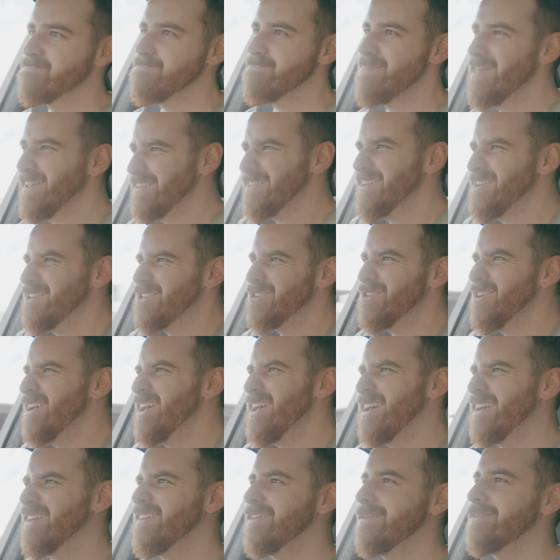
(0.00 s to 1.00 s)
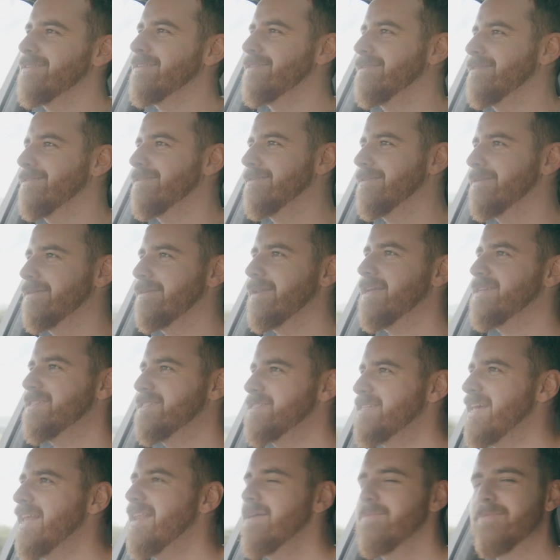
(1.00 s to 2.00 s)
let's enjoy it. Let's
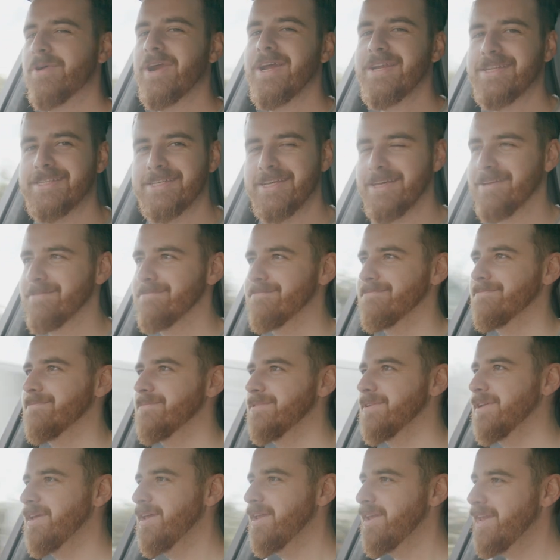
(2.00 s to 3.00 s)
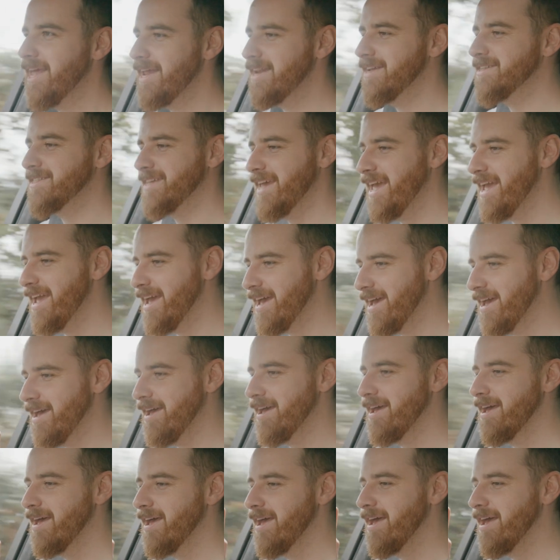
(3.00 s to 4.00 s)
celebrate it. Let us hear